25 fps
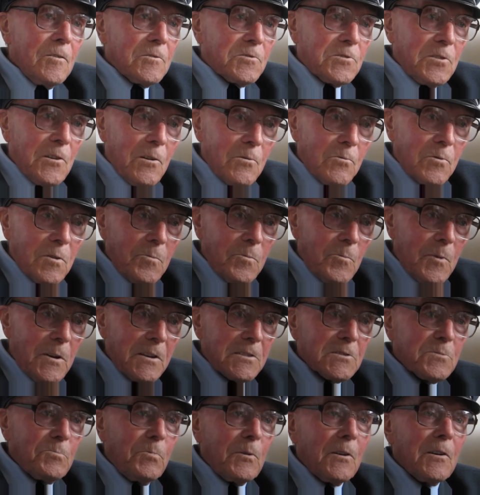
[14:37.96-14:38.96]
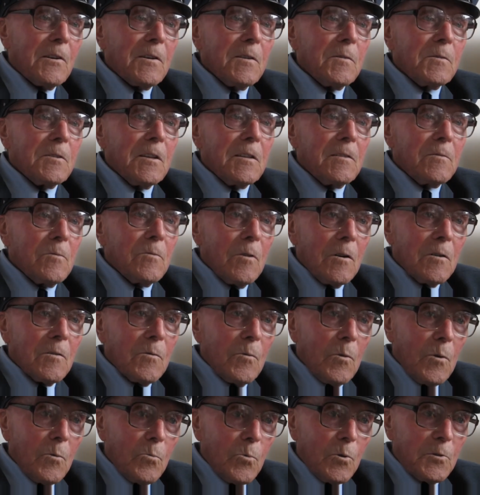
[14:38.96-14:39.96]
told them, explained, I
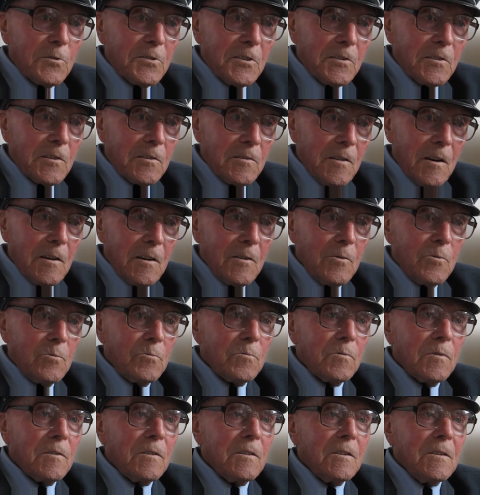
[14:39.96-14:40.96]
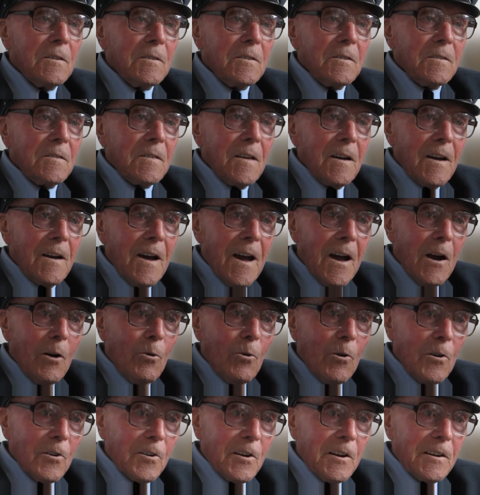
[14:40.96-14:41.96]
wanted to know
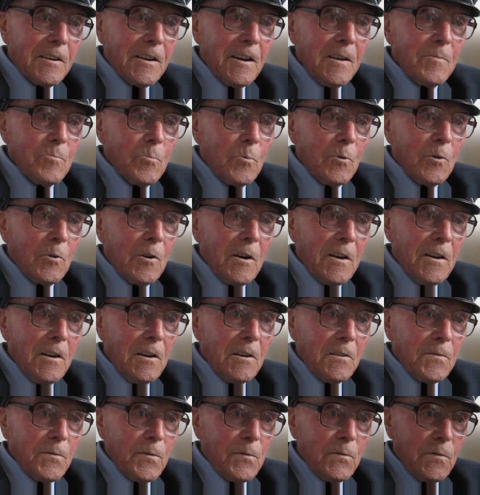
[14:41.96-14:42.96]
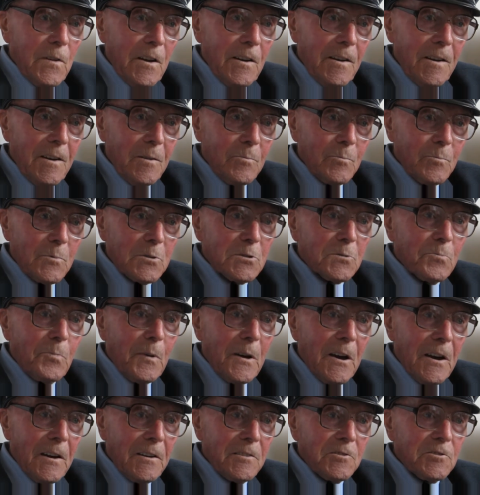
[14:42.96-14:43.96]
how I could get my airman's
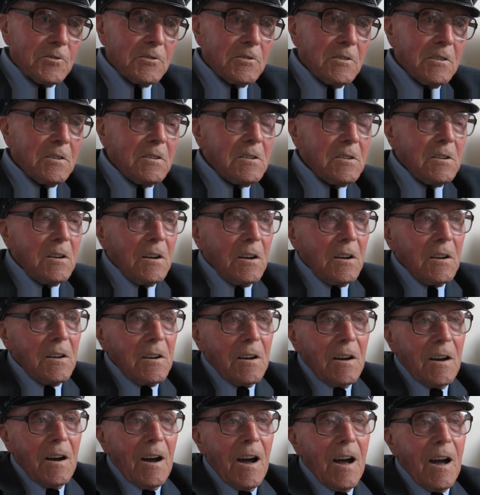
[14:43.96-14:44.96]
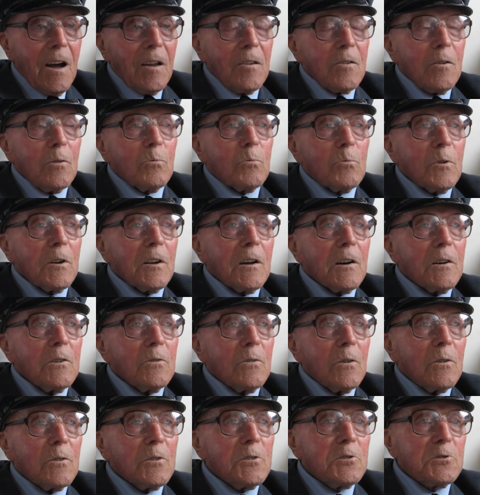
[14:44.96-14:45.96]
badge, and I went
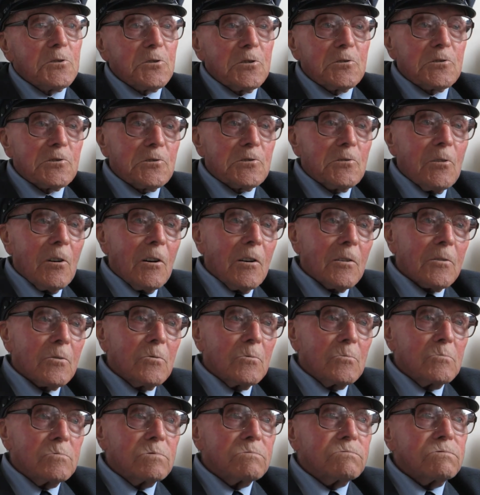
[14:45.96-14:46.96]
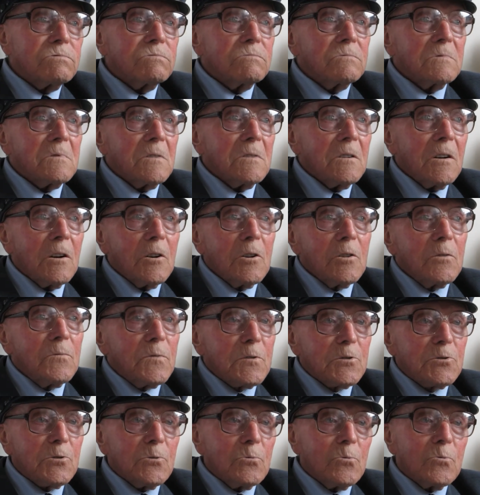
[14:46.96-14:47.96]
over. I used to cycle
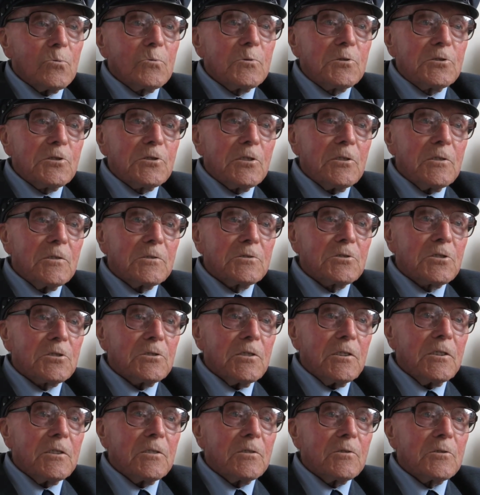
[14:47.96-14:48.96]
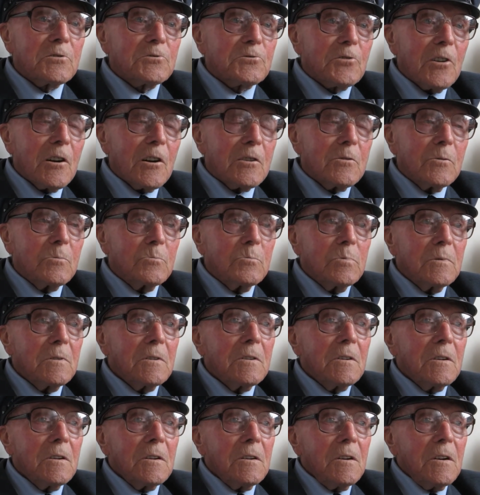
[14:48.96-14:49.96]
over to Hornchurch Aerodrome
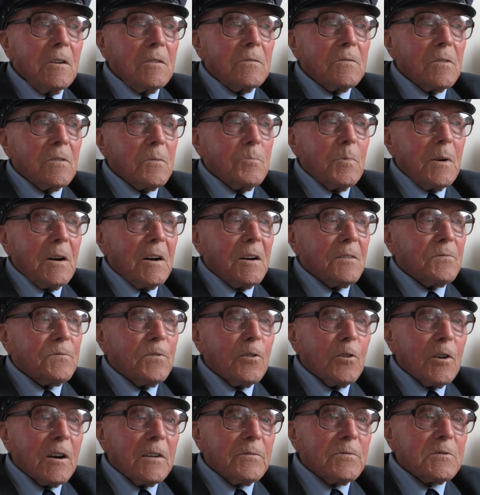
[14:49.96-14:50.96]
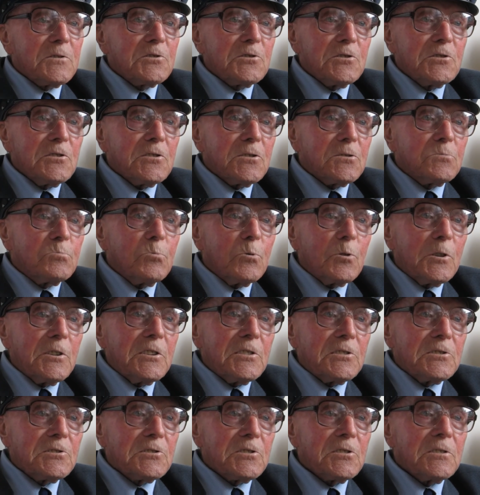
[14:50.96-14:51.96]
for about 5 or 6
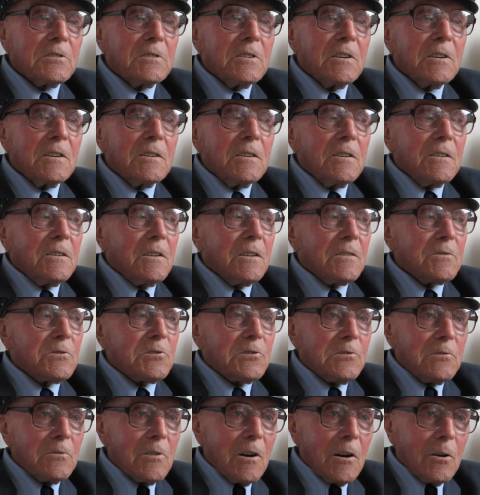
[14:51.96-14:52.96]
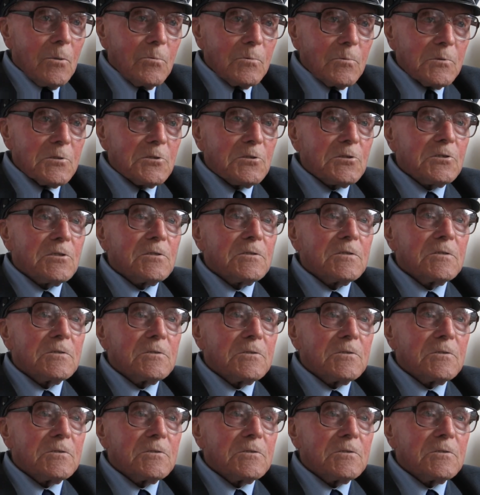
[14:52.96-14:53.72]
weeks until I was